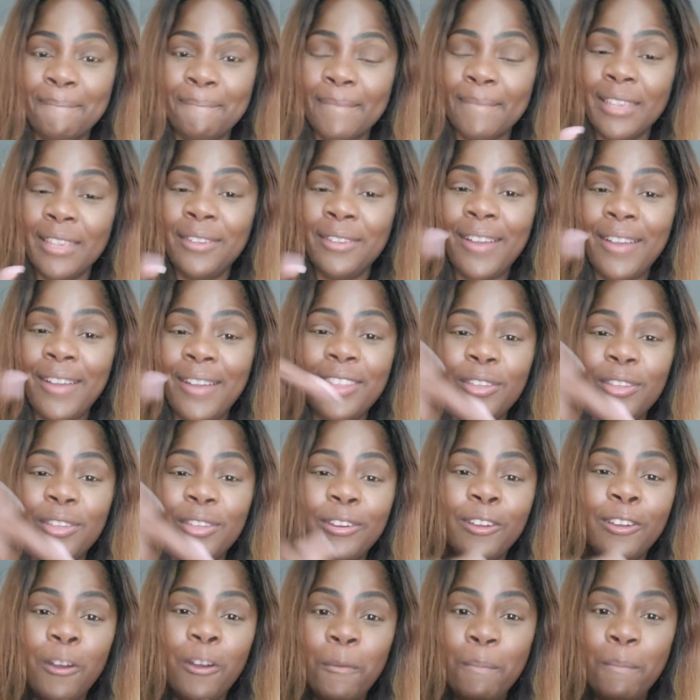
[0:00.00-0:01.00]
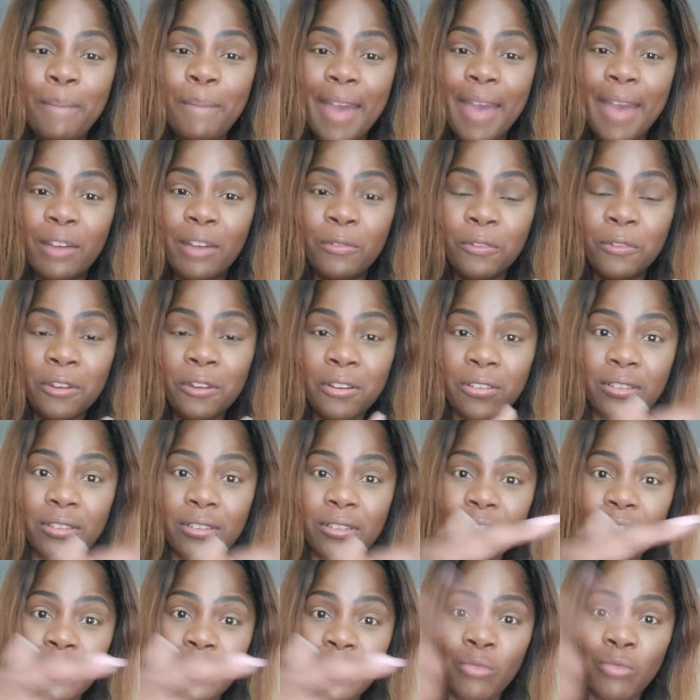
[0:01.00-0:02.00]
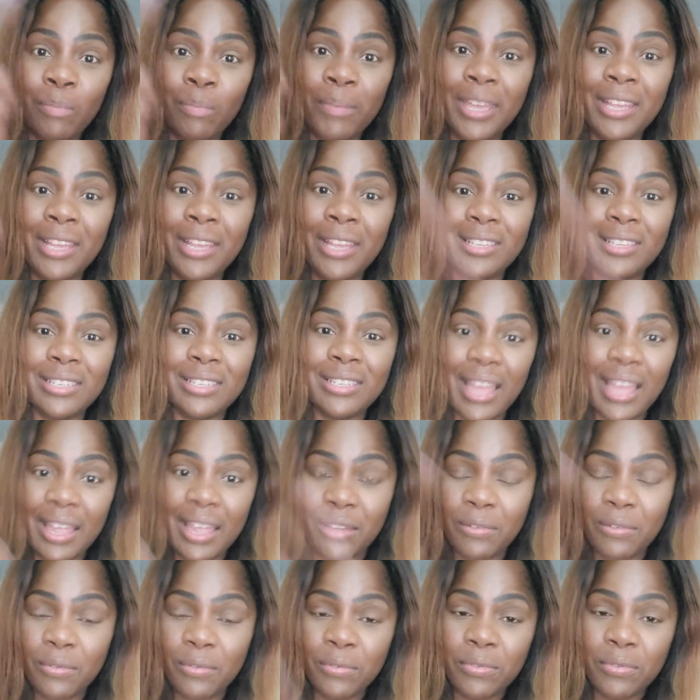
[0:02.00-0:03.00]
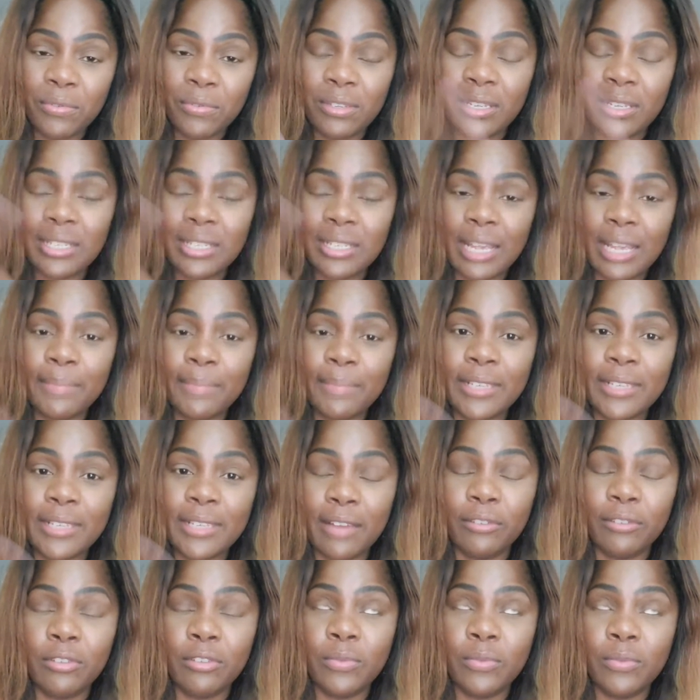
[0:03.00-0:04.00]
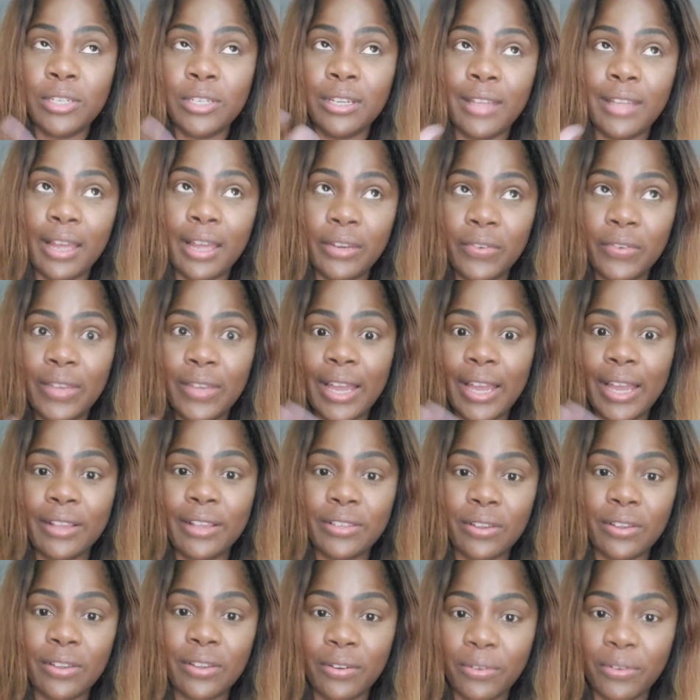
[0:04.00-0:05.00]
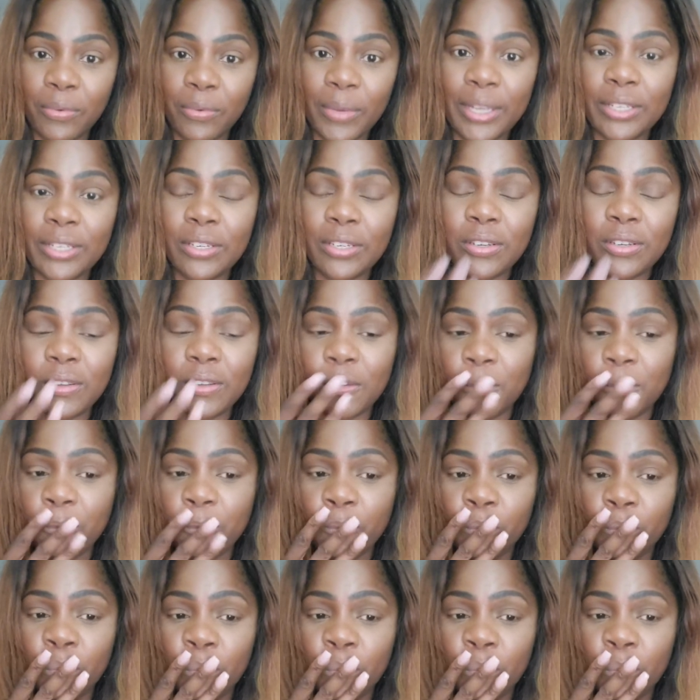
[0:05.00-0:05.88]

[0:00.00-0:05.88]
you're either going to go backwards, repeat cycles, the same cycles which a lot of you guys are going to do,